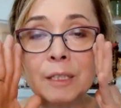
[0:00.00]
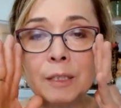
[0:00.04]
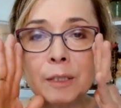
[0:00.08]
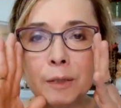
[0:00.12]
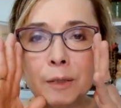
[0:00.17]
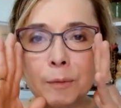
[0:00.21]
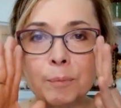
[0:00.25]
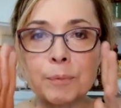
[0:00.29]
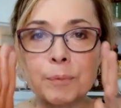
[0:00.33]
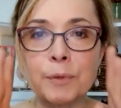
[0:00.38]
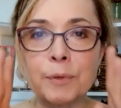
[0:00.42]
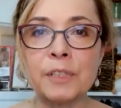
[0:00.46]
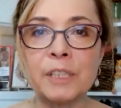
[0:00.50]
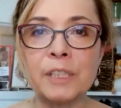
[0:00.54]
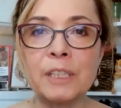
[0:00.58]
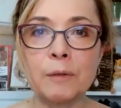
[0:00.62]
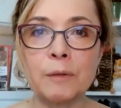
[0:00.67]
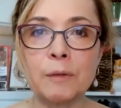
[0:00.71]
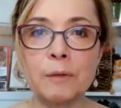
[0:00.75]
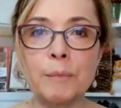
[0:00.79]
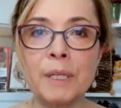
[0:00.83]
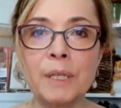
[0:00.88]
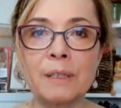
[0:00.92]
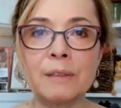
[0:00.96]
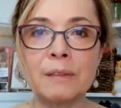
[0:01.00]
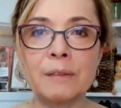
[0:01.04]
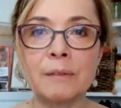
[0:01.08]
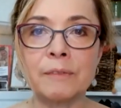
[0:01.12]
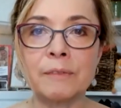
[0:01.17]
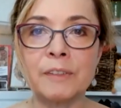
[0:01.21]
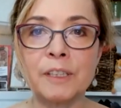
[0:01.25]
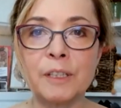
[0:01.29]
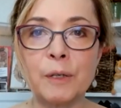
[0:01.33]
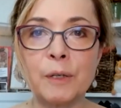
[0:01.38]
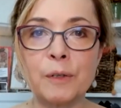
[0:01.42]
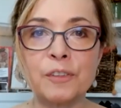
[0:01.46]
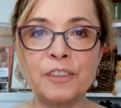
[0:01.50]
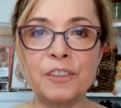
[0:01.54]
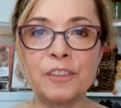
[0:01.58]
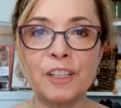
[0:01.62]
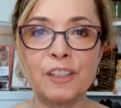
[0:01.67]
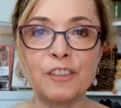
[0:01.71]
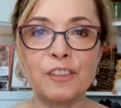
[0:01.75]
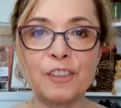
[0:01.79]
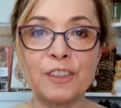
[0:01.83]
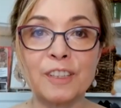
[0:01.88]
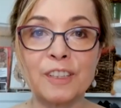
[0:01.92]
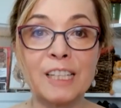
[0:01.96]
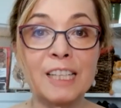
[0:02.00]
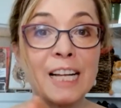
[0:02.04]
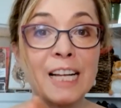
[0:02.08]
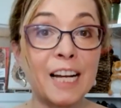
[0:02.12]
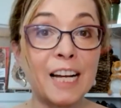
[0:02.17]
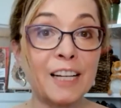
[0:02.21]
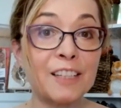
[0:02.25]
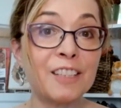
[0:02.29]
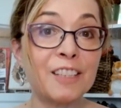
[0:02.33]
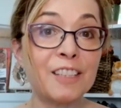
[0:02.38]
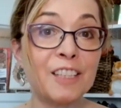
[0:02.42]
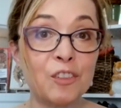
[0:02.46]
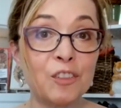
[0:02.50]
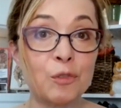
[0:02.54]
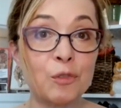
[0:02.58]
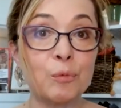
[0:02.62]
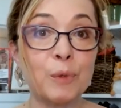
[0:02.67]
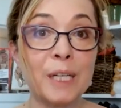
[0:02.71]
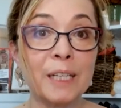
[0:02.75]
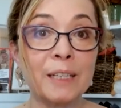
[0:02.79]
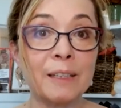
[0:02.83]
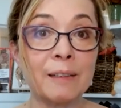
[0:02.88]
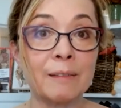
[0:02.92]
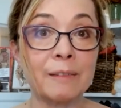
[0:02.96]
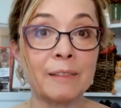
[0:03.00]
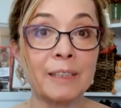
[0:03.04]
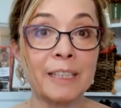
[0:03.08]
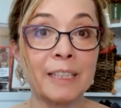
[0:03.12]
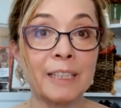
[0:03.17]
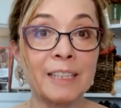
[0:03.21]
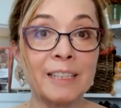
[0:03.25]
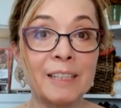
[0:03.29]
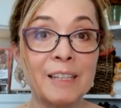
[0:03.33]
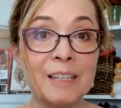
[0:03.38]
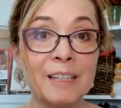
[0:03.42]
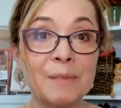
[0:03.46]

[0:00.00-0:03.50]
the particular method of negotiation that I teach regularly